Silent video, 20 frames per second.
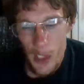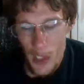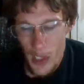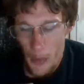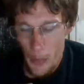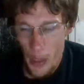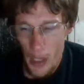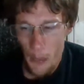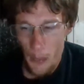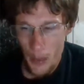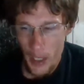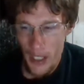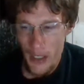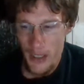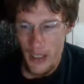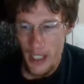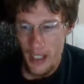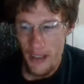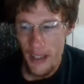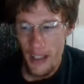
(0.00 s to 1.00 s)
of the population
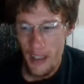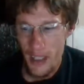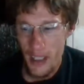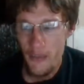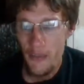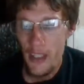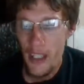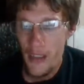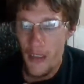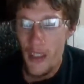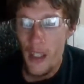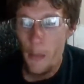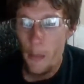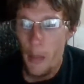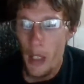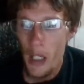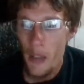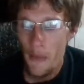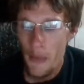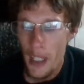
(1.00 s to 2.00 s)
in the area I live in is
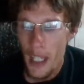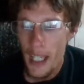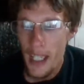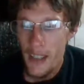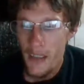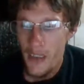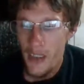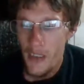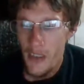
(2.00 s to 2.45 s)
above the age